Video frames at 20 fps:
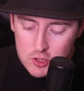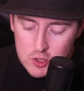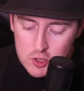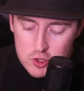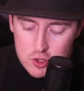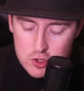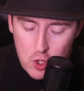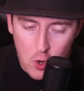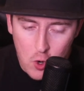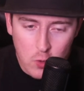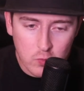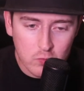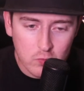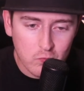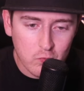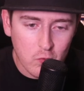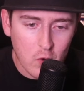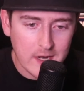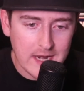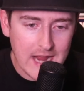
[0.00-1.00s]
Don't
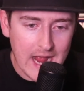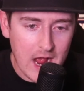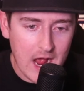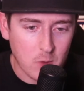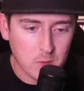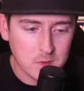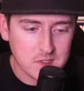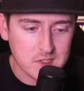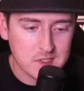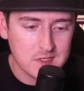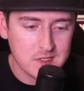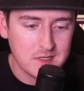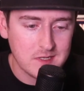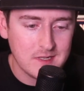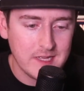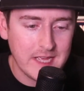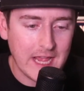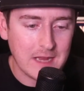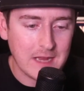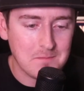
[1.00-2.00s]
run out
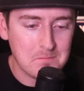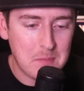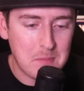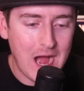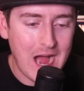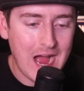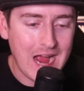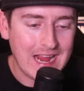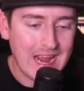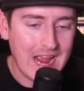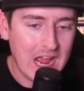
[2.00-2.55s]
and buy